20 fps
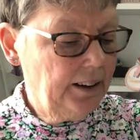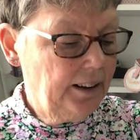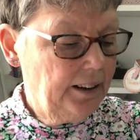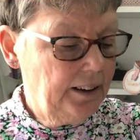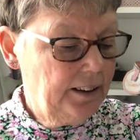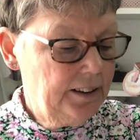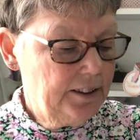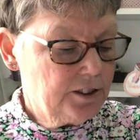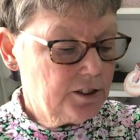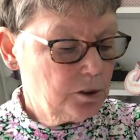
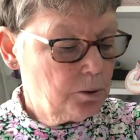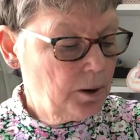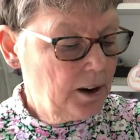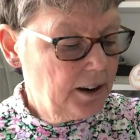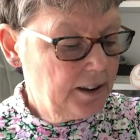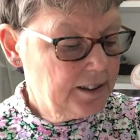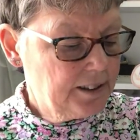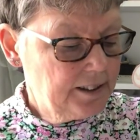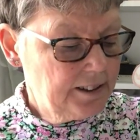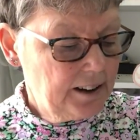it's
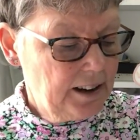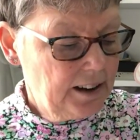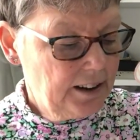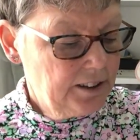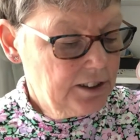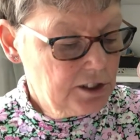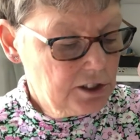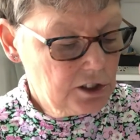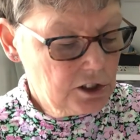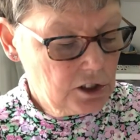quite a
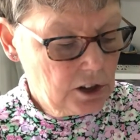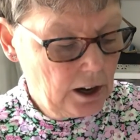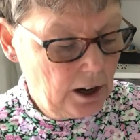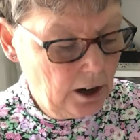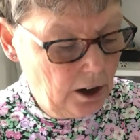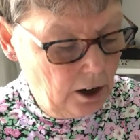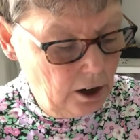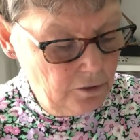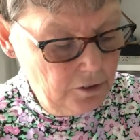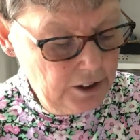nice,
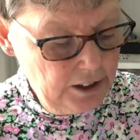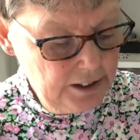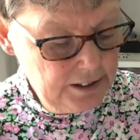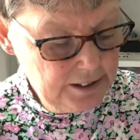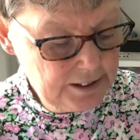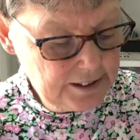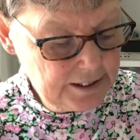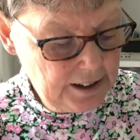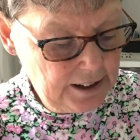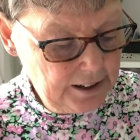on the
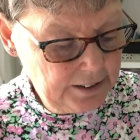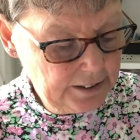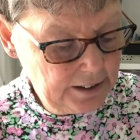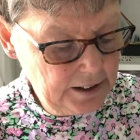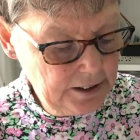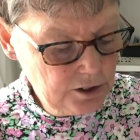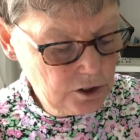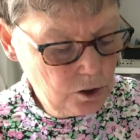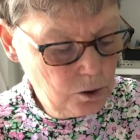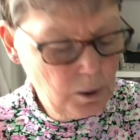inside
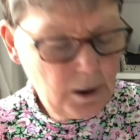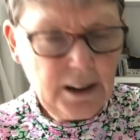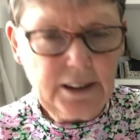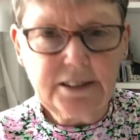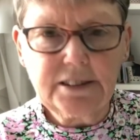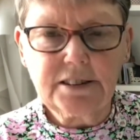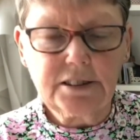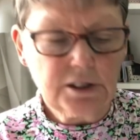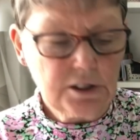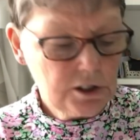it's
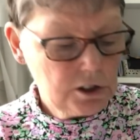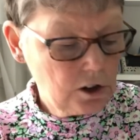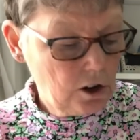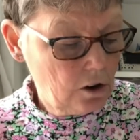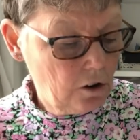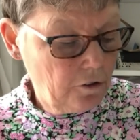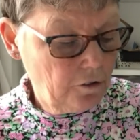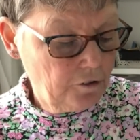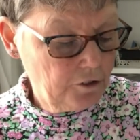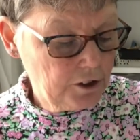quite a
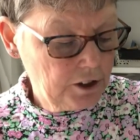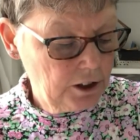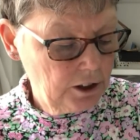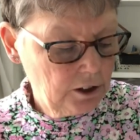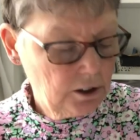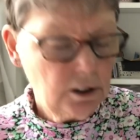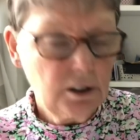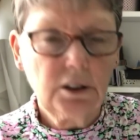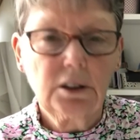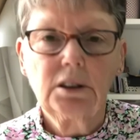soft
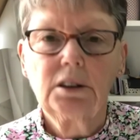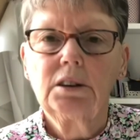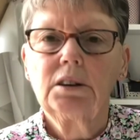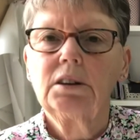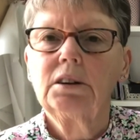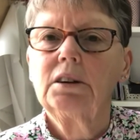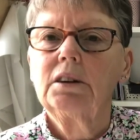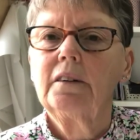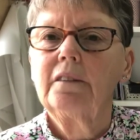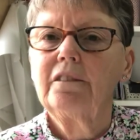
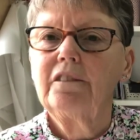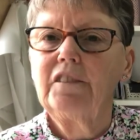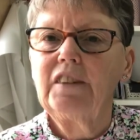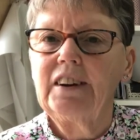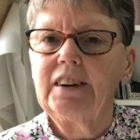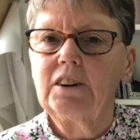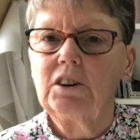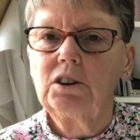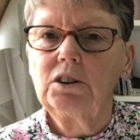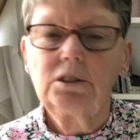
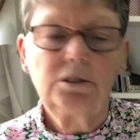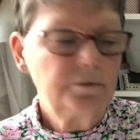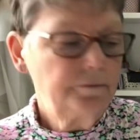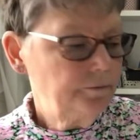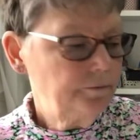feel.